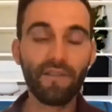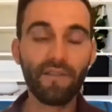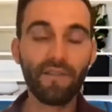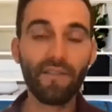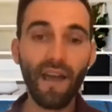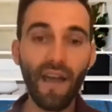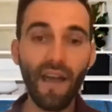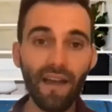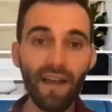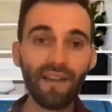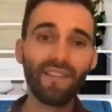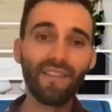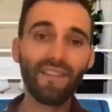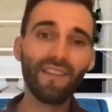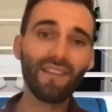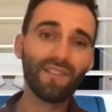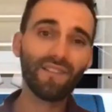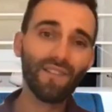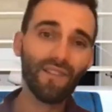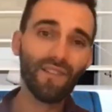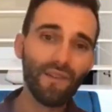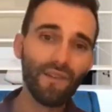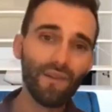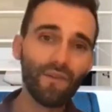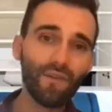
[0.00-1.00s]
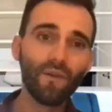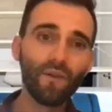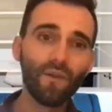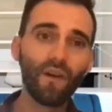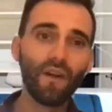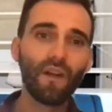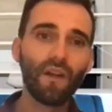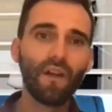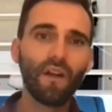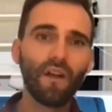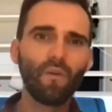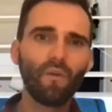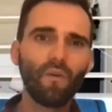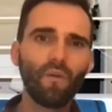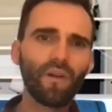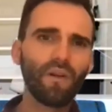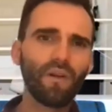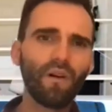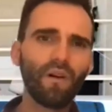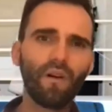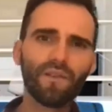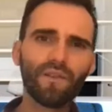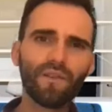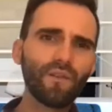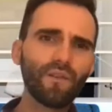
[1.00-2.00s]
That, and then two, we
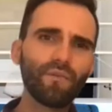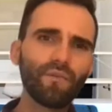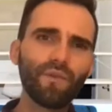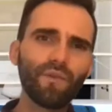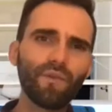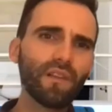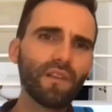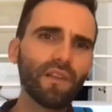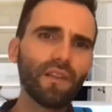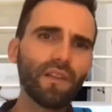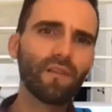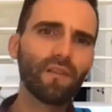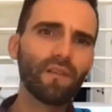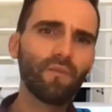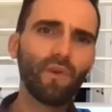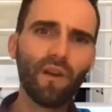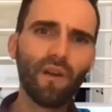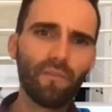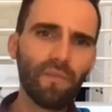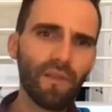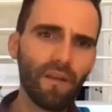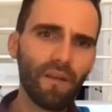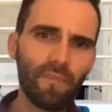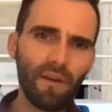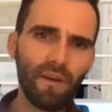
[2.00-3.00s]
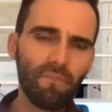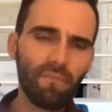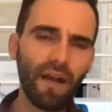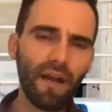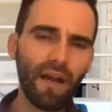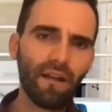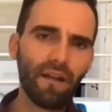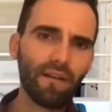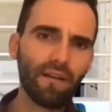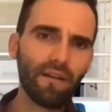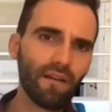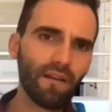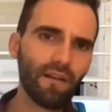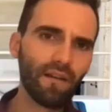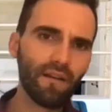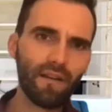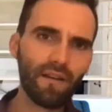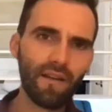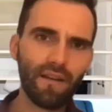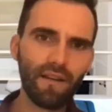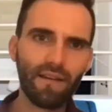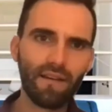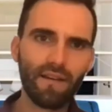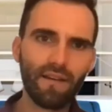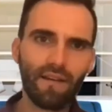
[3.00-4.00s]
also really want to be a big pioneer
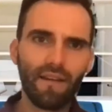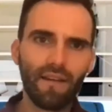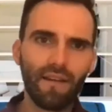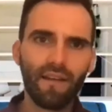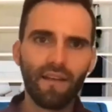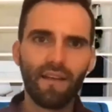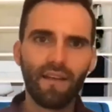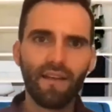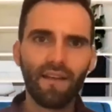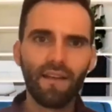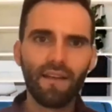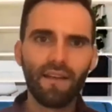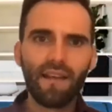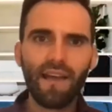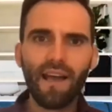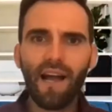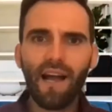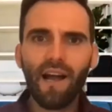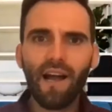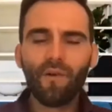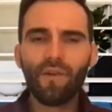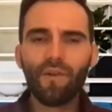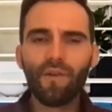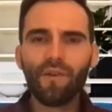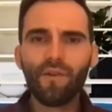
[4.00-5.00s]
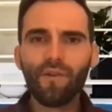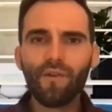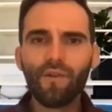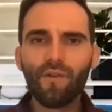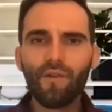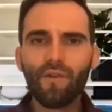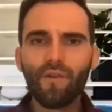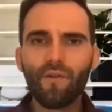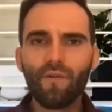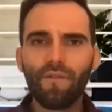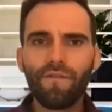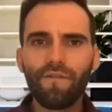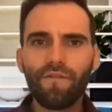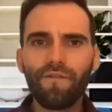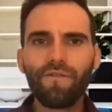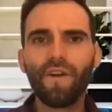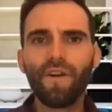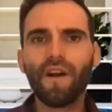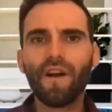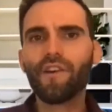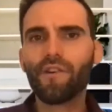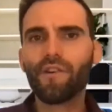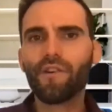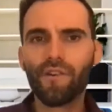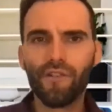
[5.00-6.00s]
in how you
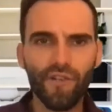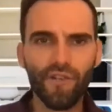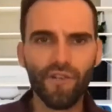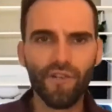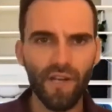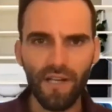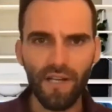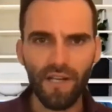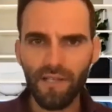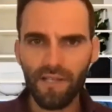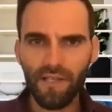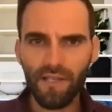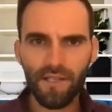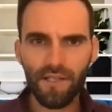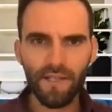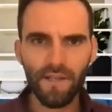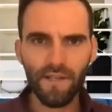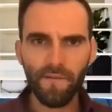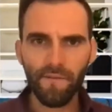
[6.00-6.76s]
fund your trust,